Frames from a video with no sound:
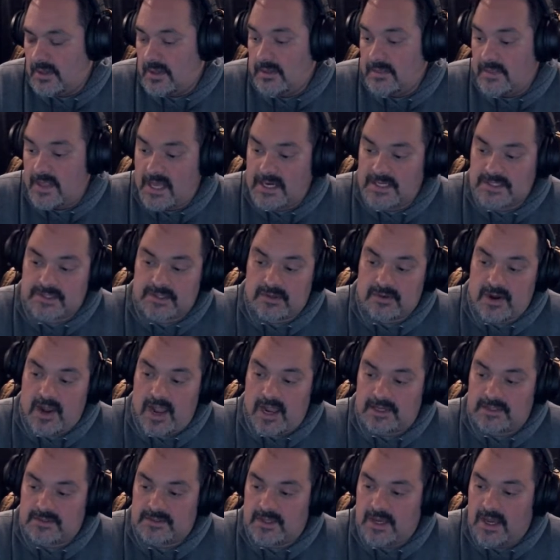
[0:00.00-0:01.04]
That is
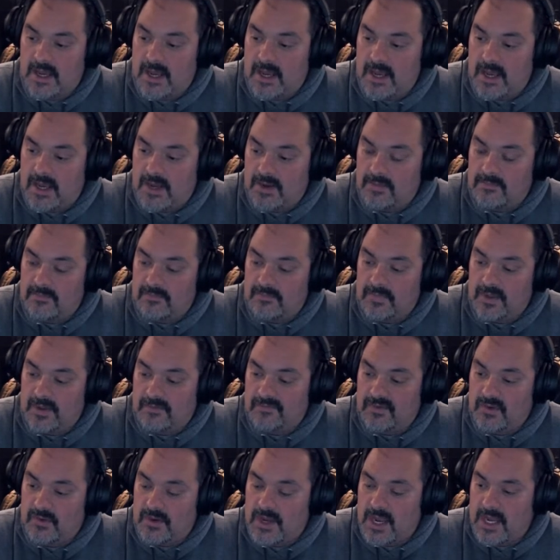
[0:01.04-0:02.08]
correct. Um,
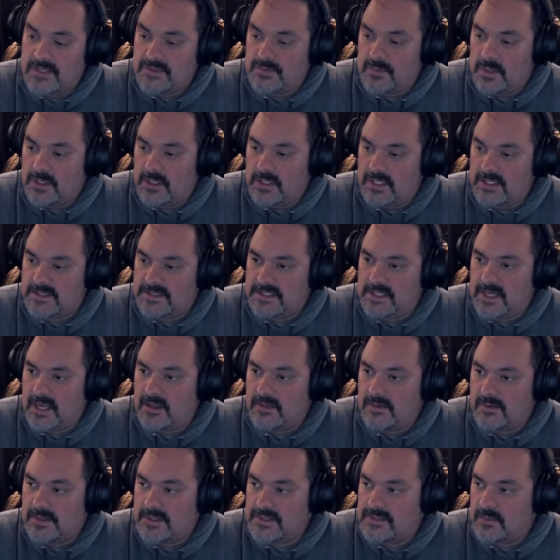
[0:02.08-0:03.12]
if you guys want to get
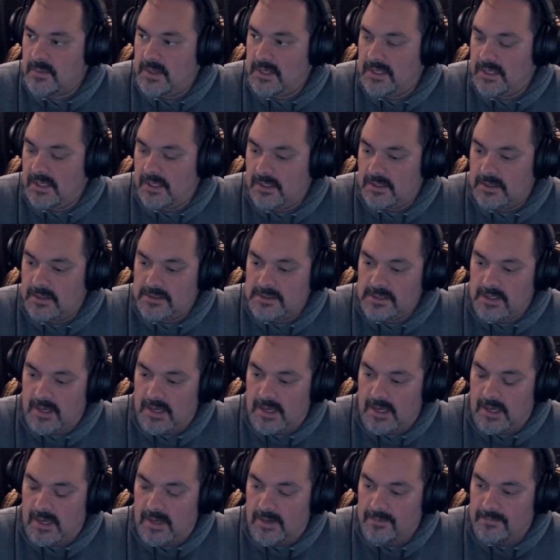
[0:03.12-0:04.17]
together this weekend,
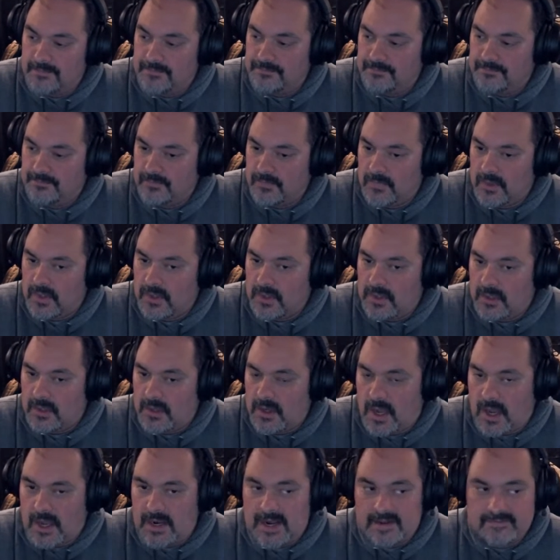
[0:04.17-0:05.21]
um,
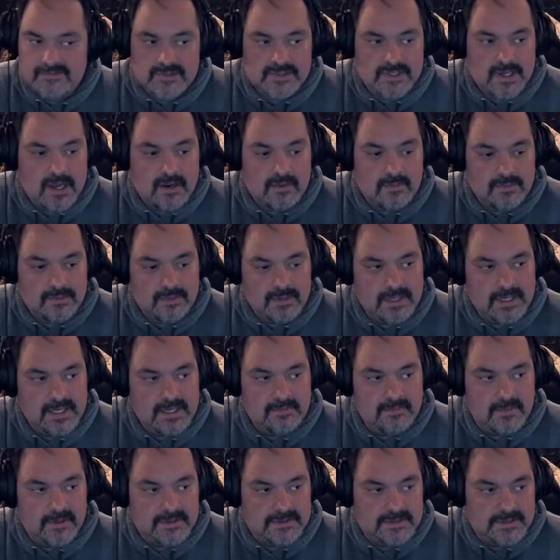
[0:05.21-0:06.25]
I'd have to talk with Lee,
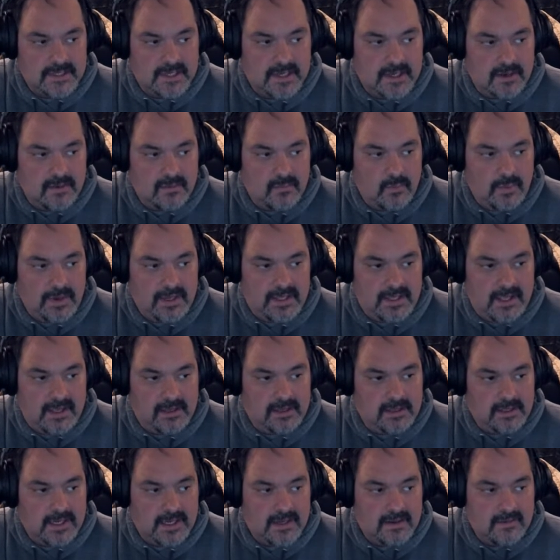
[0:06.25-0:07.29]
but uh, we
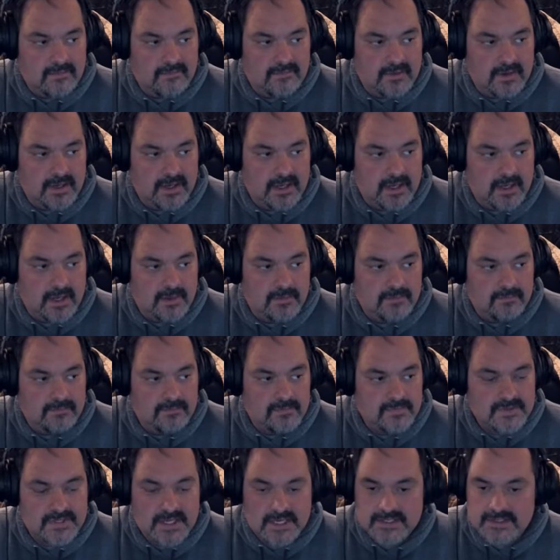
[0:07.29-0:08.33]
can have uh,
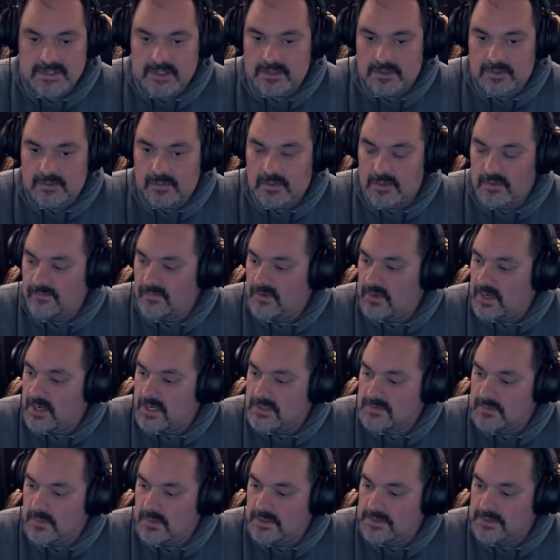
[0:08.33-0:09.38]
steaks on the grill if you
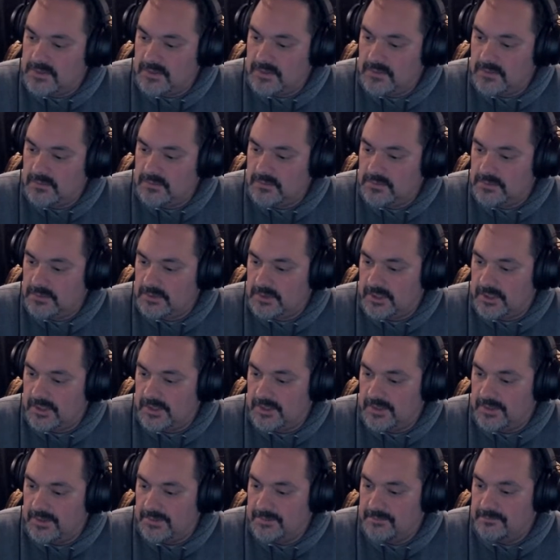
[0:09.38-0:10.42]
guys want to.
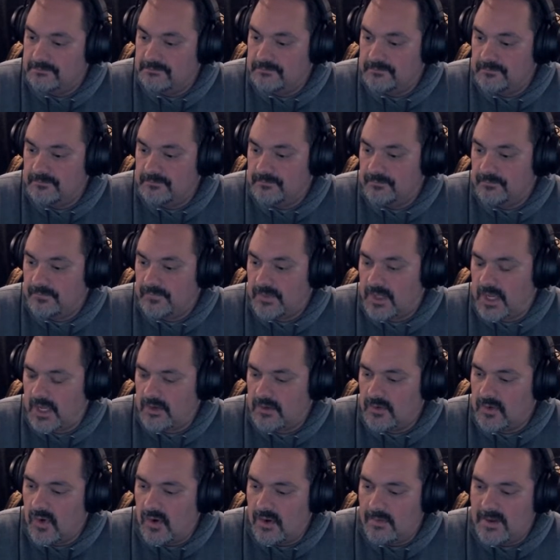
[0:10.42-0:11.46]
Um, I
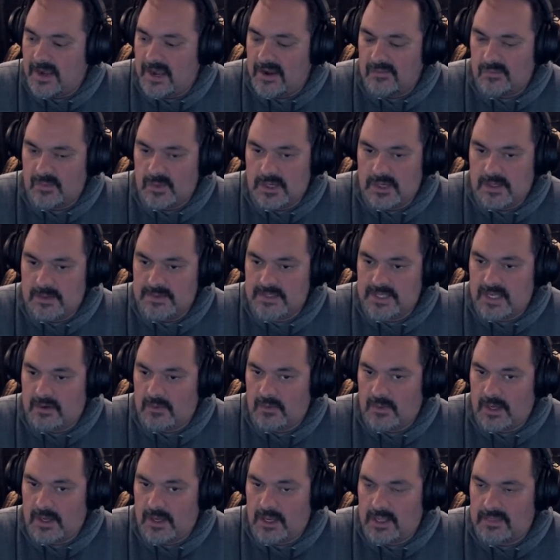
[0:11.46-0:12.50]
don't know about ribs. I
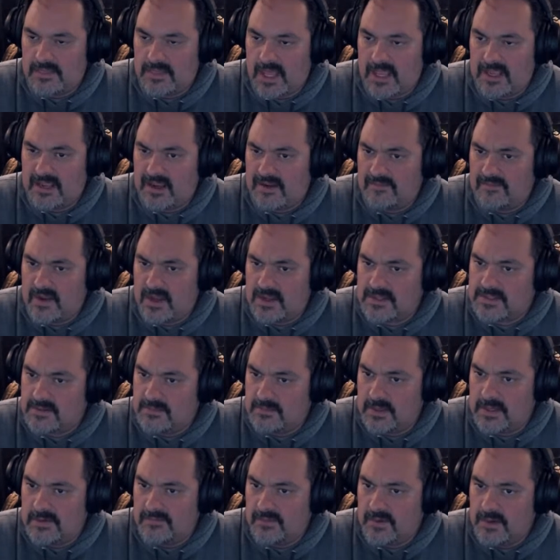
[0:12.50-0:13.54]
don't. I think I've got some
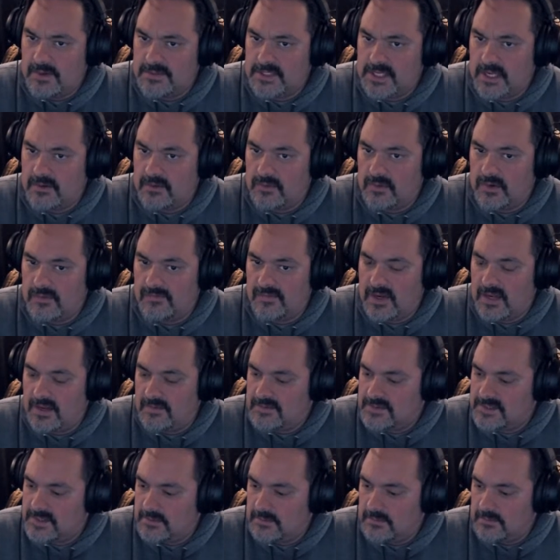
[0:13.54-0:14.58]
beef ribs. I don't know if I have
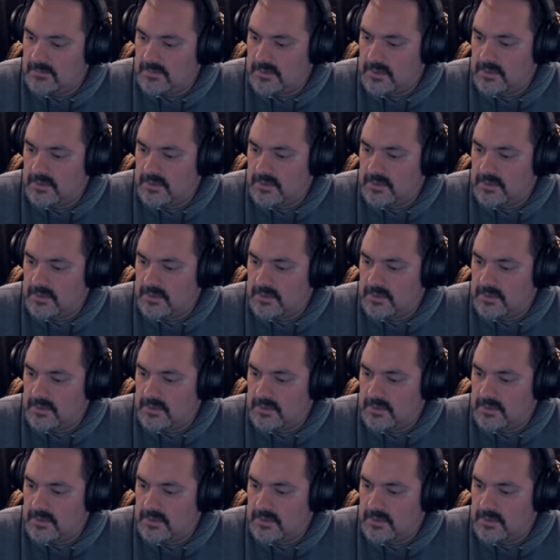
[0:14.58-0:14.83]
some.